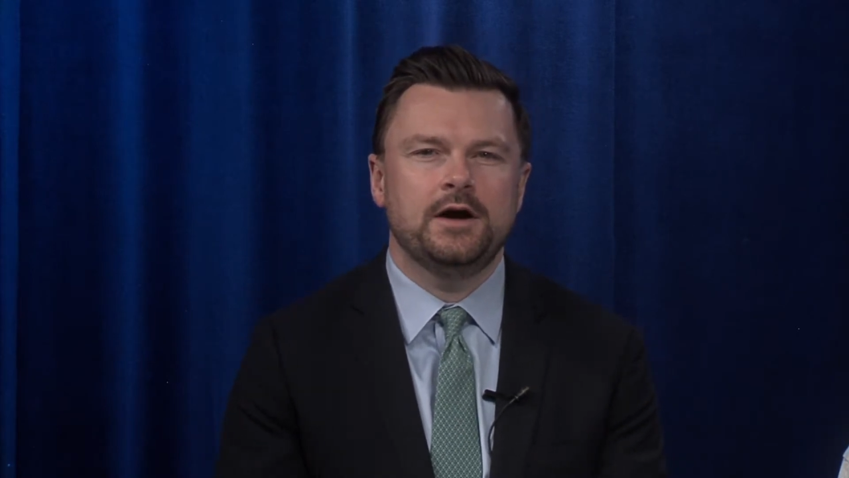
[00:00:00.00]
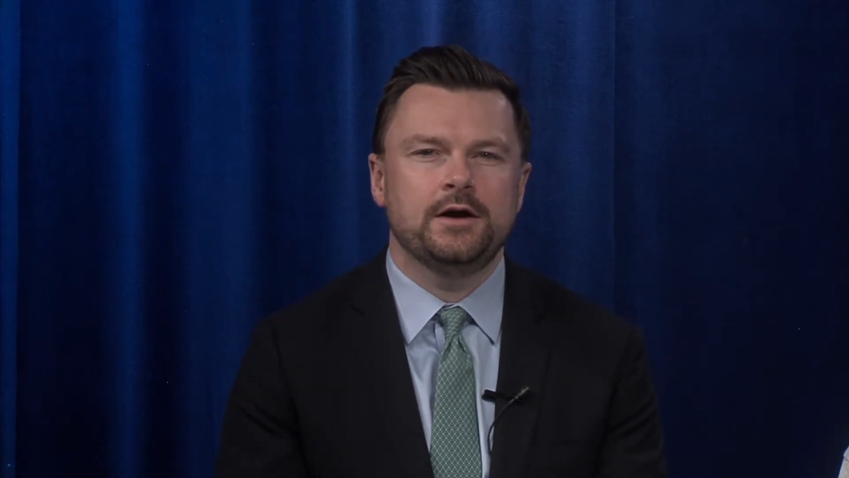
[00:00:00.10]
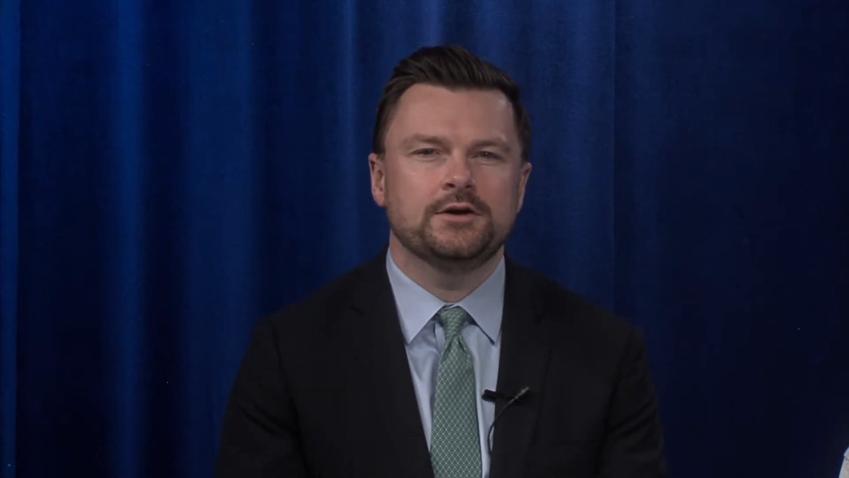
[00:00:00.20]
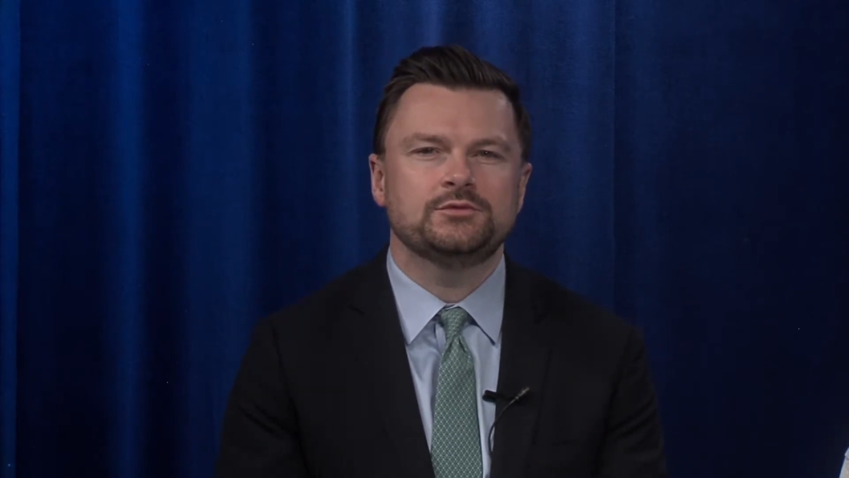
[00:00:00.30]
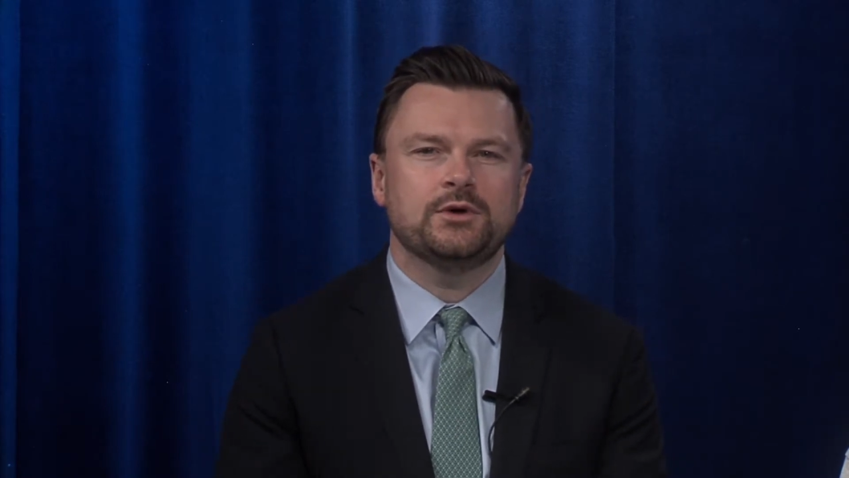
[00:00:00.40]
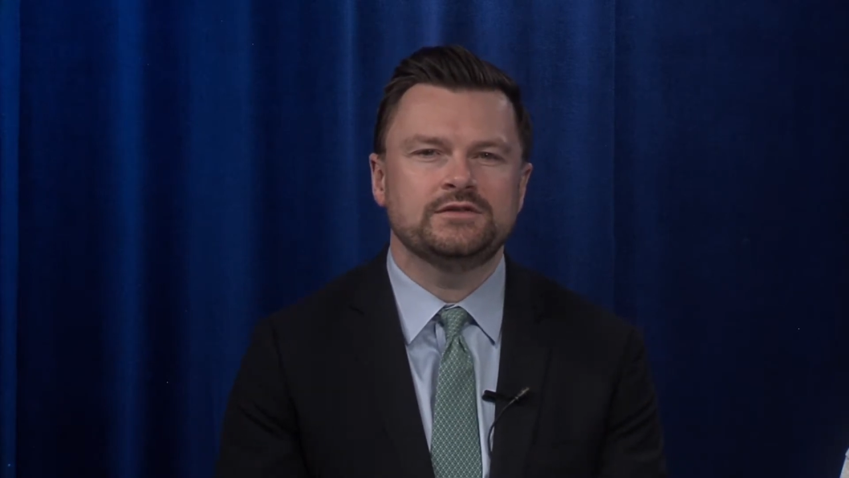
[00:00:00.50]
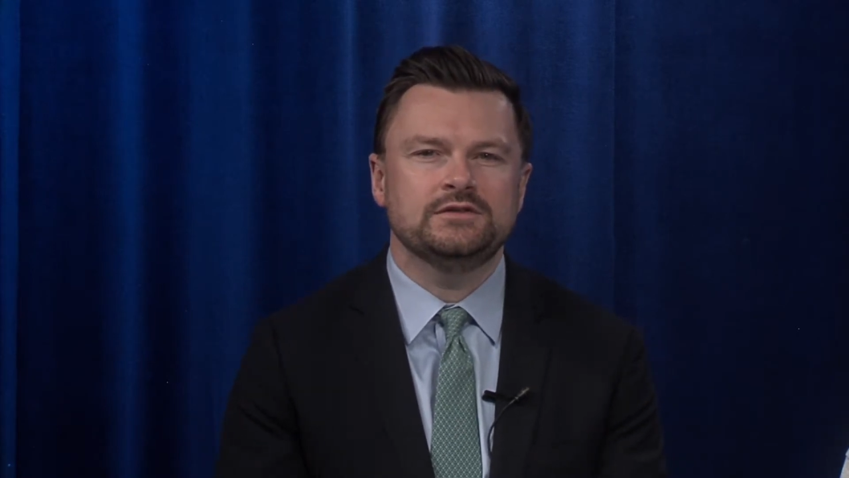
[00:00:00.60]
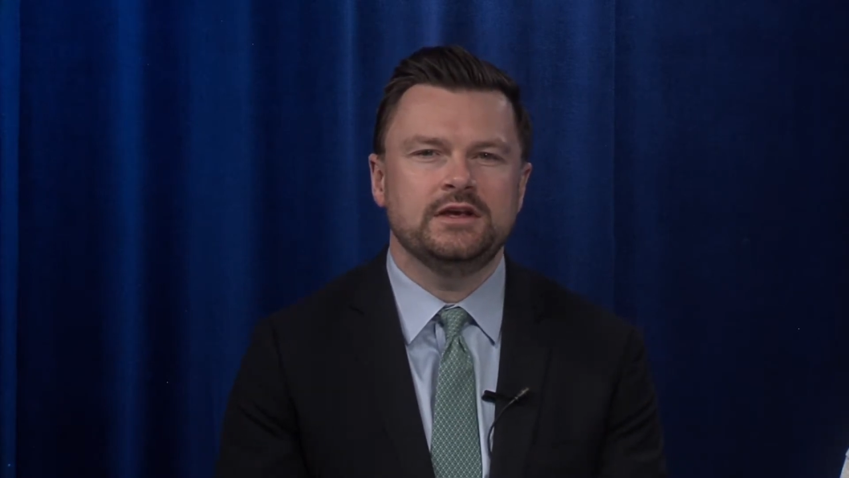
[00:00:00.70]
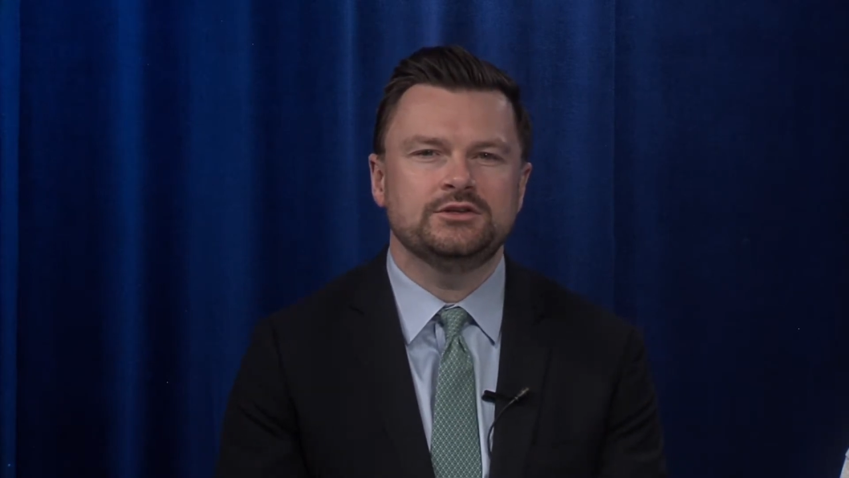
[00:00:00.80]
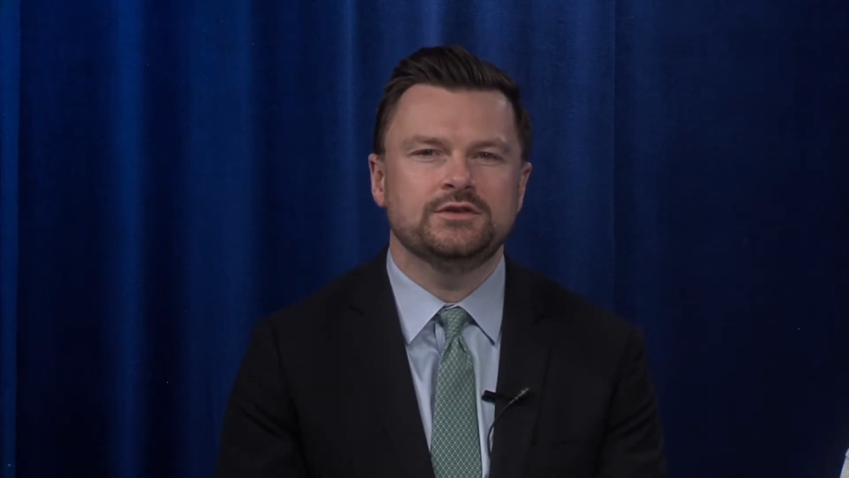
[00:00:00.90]
arts
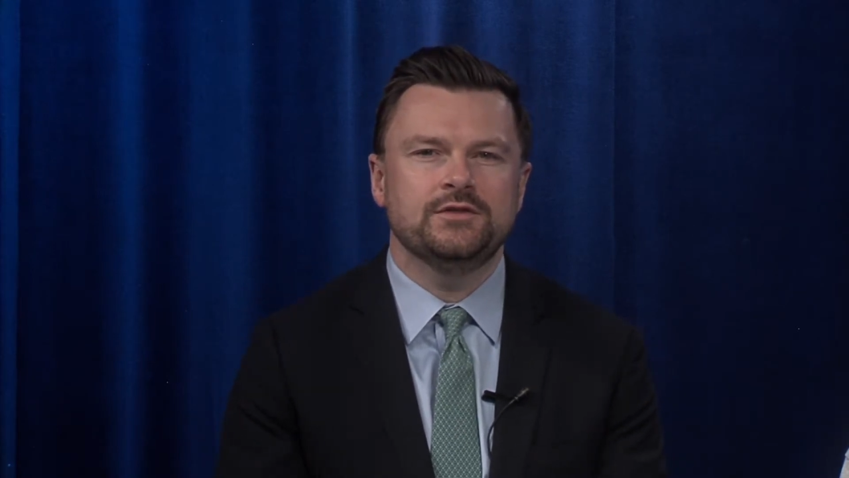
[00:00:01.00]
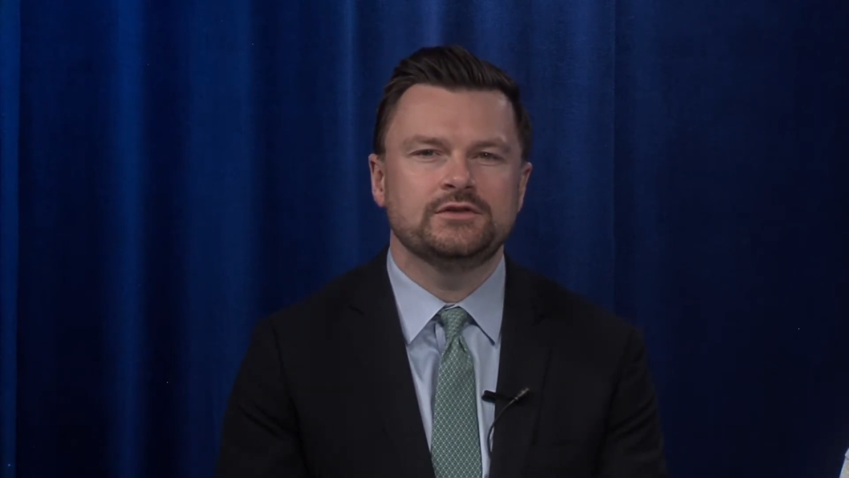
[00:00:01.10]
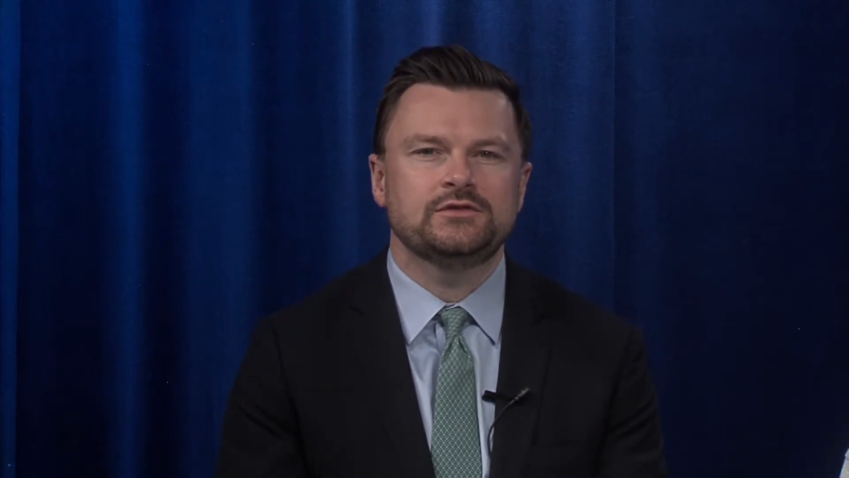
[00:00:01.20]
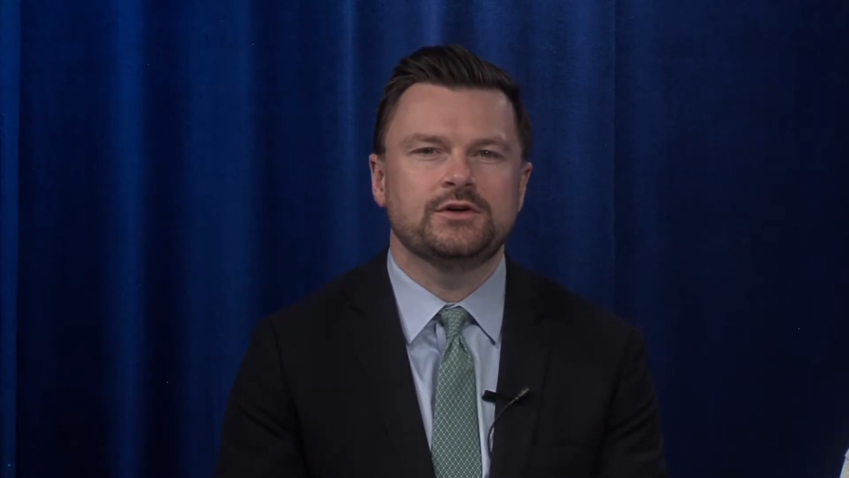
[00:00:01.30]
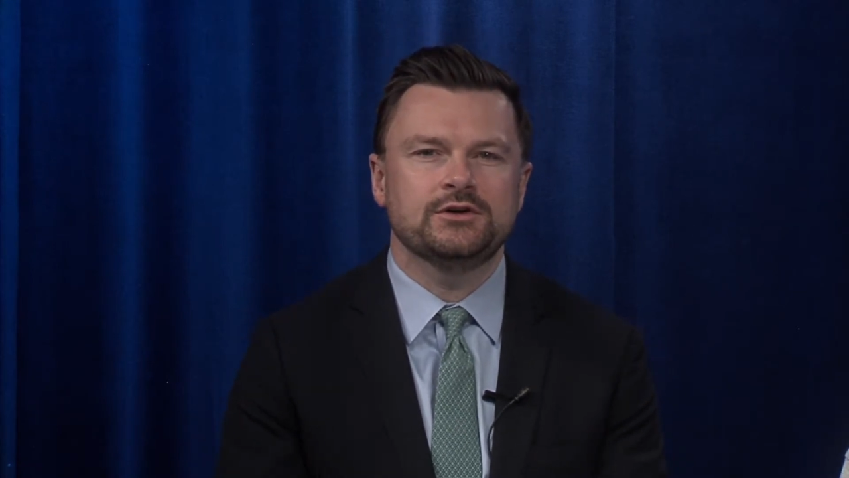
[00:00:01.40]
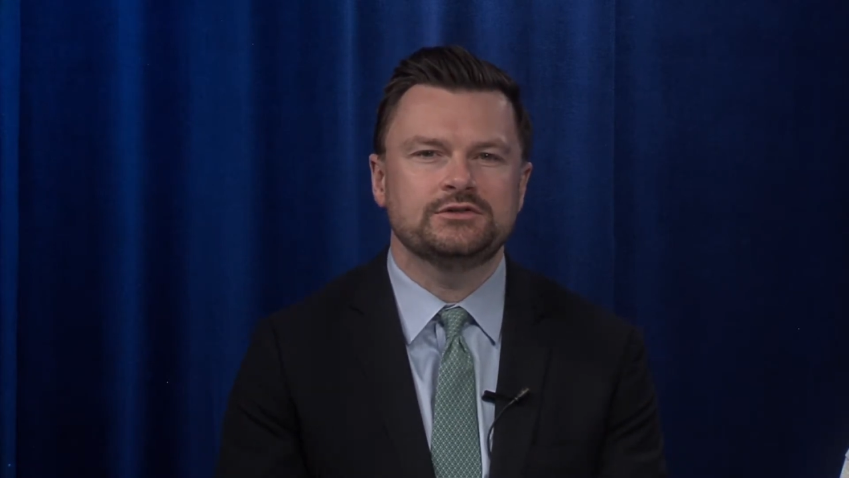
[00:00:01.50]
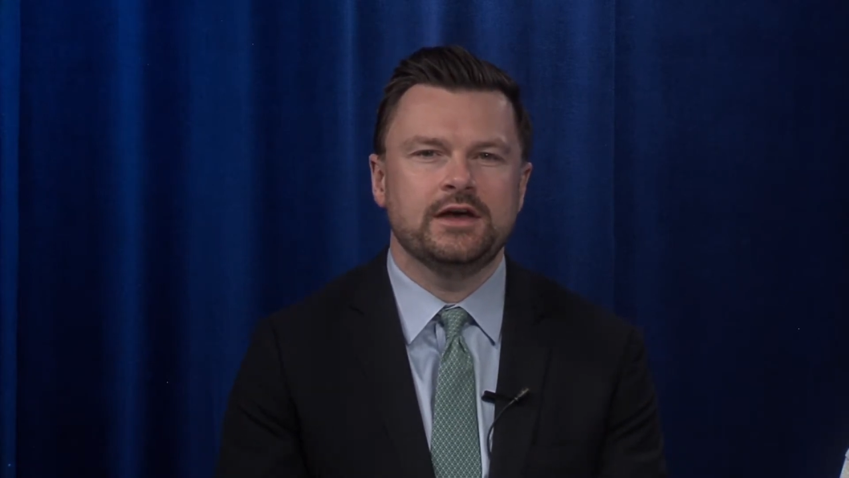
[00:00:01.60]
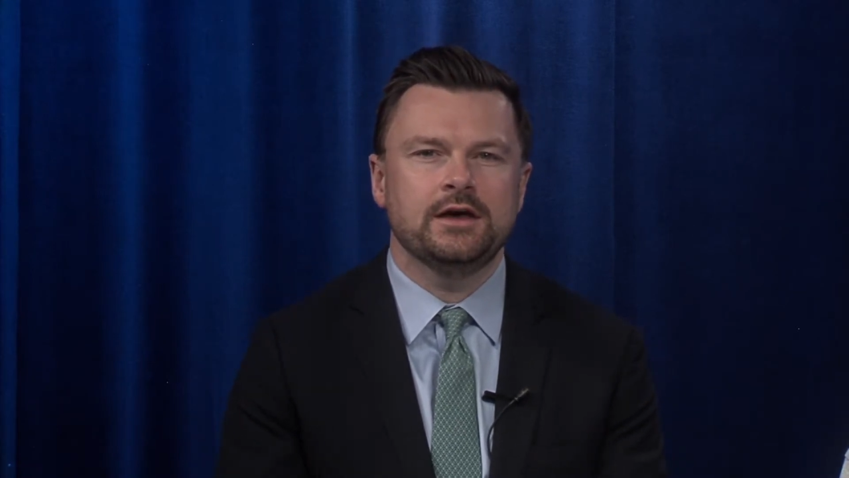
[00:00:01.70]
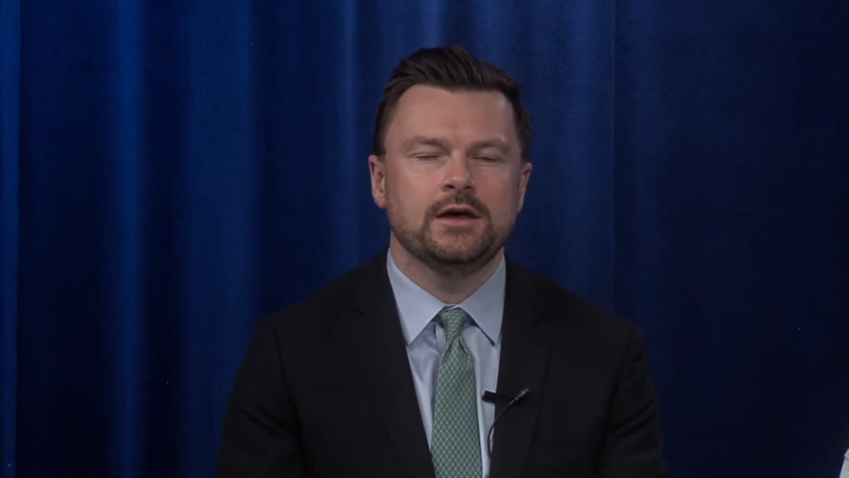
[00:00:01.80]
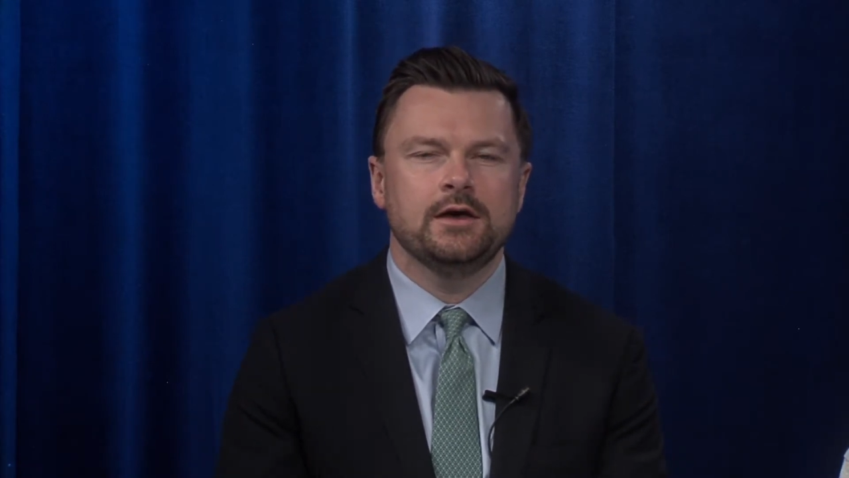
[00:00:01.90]
presentation this Thursday.